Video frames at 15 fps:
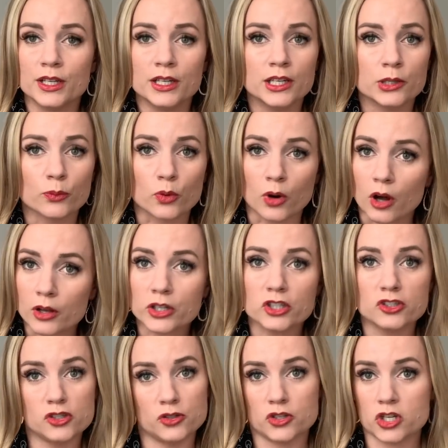We're all gonna
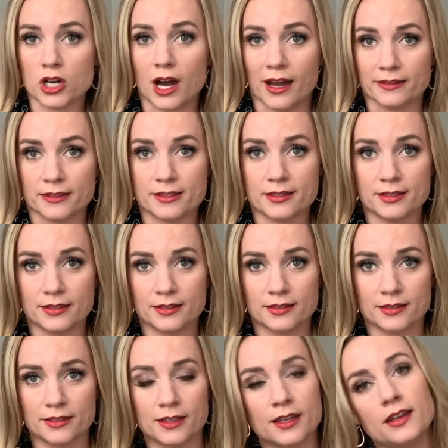do shots
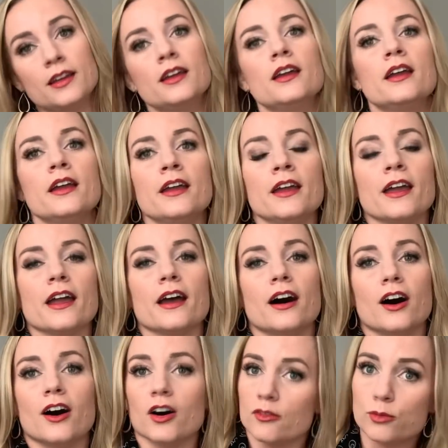
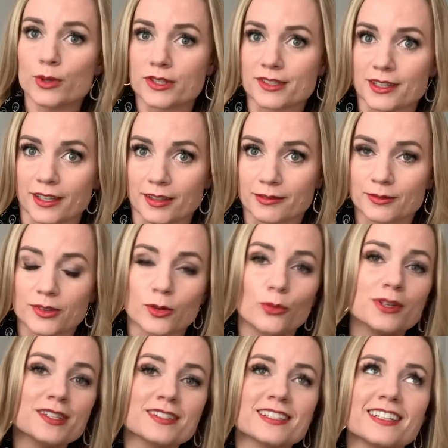of whiskey.
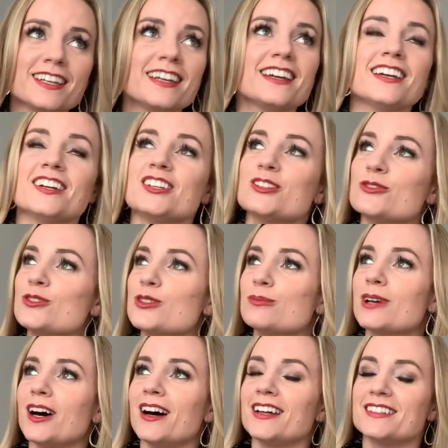Whiskey, YouTube
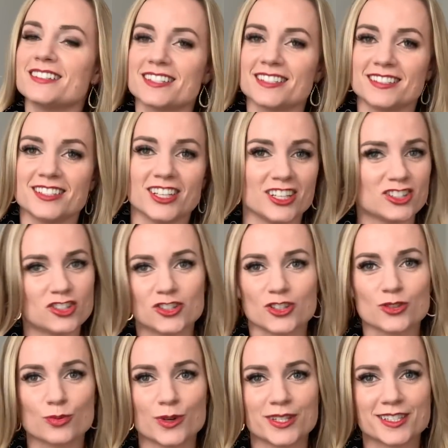gods, it's just
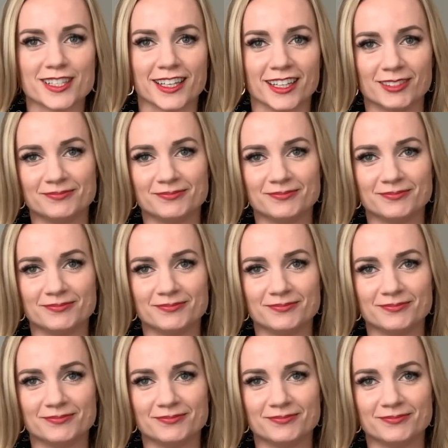whiskey.